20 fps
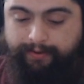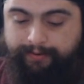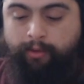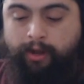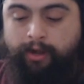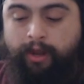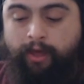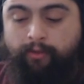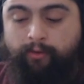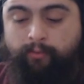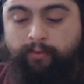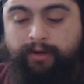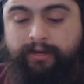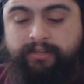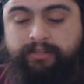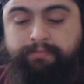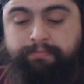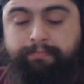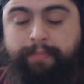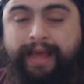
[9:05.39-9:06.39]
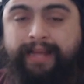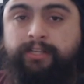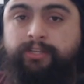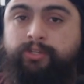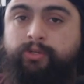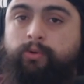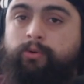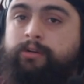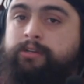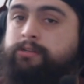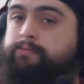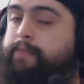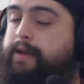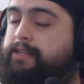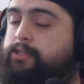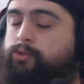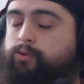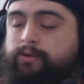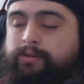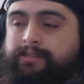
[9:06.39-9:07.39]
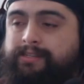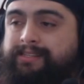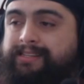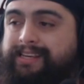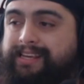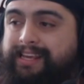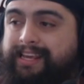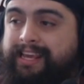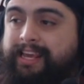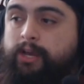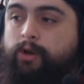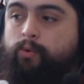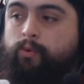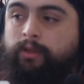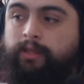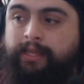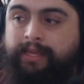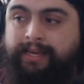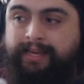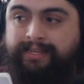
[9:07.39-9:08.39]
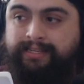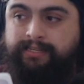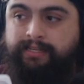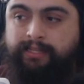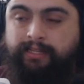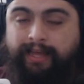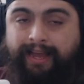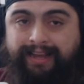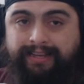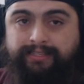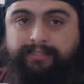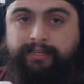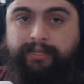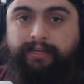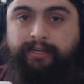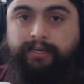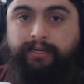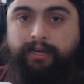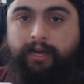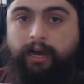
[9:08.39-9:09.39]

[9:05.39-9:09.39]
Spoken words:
Another one is Bed Sores. Bed Sores is equally as classic.